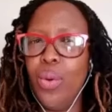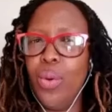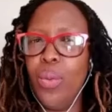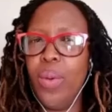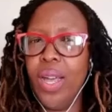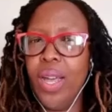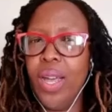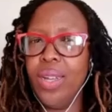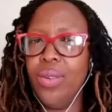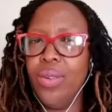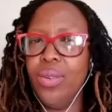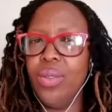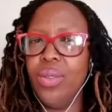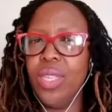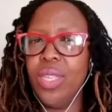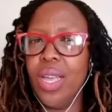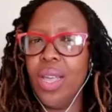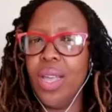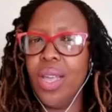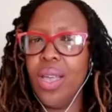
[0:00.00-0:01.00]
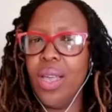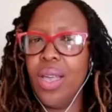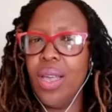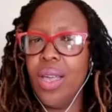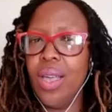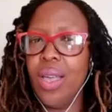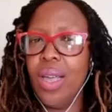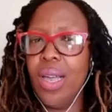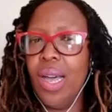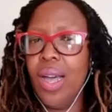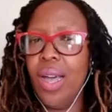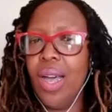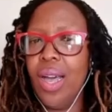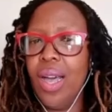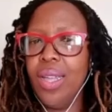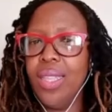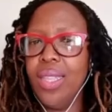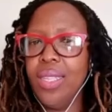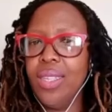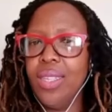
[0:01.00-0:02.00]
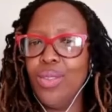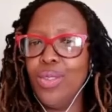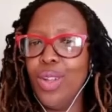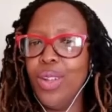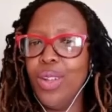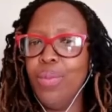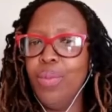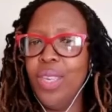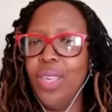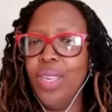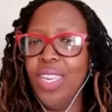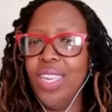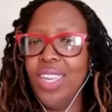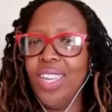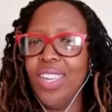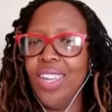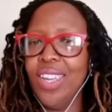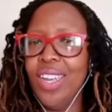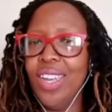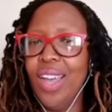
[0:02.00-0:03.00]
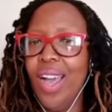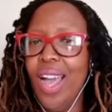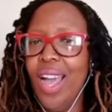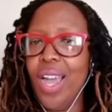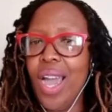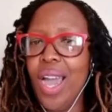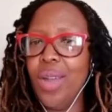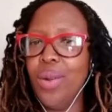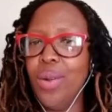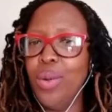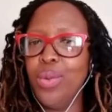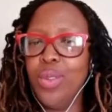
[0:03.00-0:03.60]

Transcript: back and you say, this is not me. I don't